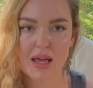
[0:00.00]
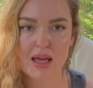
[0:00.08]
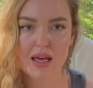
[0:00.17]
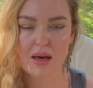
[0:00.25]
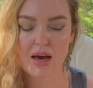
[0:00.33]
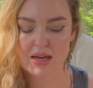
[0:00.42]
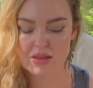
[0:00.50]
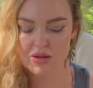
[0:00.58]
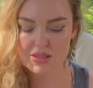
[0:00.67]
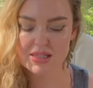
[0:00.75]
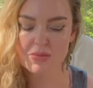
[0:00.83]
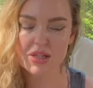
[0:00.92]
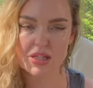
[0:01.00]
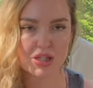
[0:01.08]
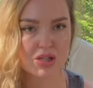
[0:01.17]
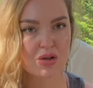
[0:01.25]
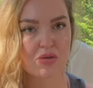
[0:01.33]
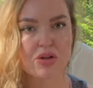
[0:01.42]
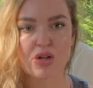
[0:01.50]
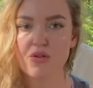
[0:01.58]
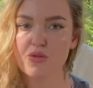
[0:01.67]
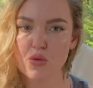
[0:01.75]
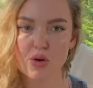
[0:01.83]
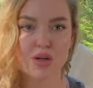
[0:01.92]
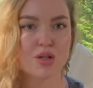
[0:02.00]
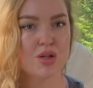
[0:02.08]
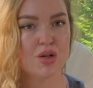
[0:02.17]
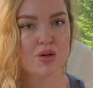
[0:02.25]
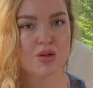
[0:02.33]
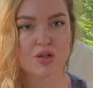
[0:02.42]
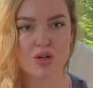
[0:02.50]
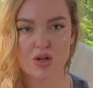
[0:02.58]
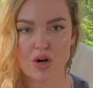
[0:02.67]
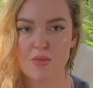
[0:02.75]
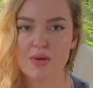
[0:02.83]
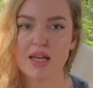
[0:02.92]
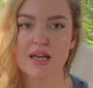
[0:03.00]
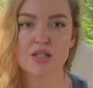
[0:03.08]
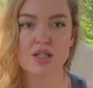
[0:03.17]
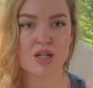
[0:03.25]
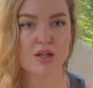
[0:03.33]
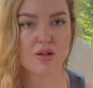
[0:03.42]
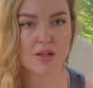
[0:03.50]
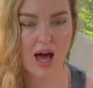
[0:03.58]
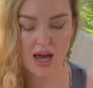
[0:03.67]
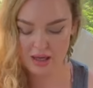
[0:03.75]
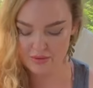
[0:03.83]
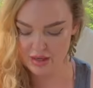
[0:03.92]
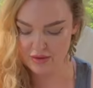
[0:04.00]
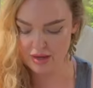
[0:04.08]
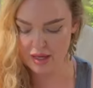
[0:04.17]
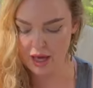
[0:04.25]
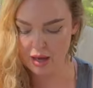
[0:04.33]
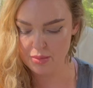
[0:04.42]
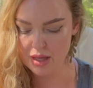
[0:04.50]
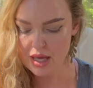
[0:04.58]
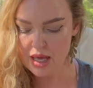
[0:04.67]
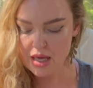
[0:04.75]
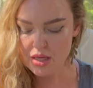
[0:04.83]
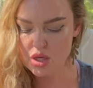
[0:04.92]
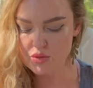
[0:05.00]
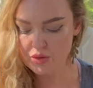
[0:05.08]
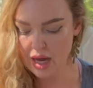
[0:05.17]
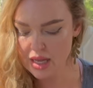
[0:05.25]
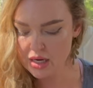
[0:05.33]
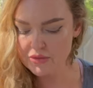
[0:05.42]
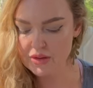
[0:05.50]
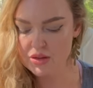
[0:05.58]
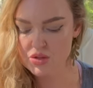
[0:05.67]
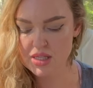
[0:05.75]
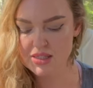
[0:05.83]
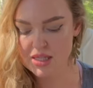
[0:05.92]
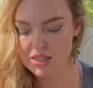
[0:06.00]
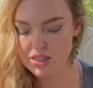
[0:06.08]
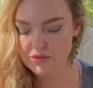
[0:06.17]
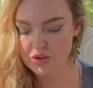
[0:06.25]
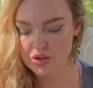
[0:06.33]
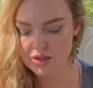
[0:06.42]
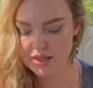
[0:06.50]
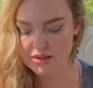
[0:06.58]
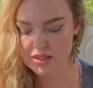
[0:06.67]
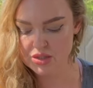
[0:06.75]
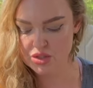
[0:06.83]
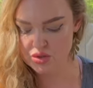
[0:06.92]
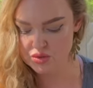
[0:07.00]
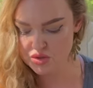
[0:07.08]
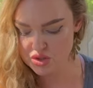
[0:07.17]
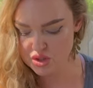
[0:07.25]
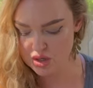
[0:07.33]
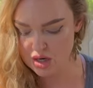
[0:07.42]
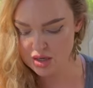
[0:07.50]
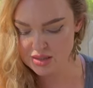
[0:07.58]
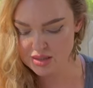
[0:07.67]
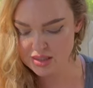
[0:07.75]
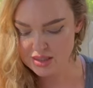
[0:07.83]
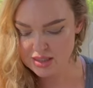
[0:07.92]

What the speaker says: There's something to do with your fortitude, your determination, your lack of giving up. You've kind of, there's a sense of earning this new start.